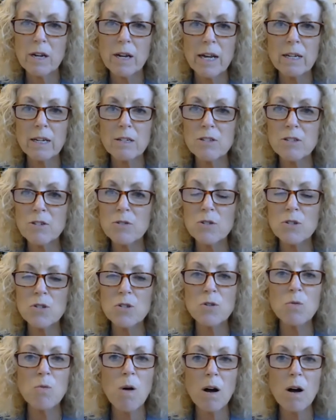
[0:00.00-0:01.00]
And students
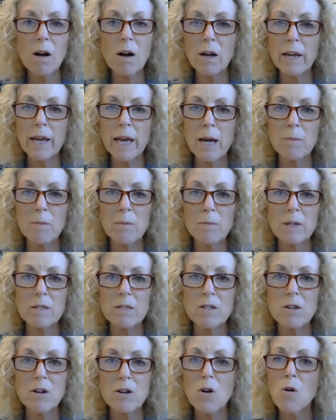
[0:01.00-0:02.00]
who walk on
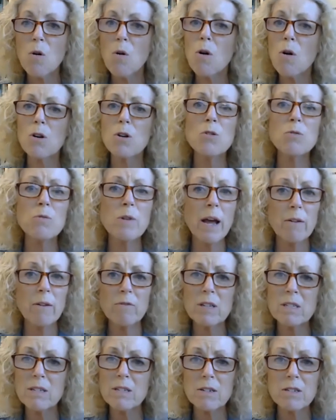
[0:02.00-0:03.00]
campus or who now
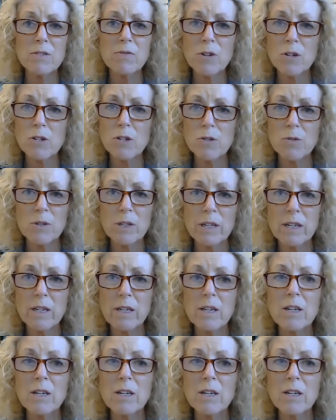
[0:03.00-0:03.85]
visit us virtually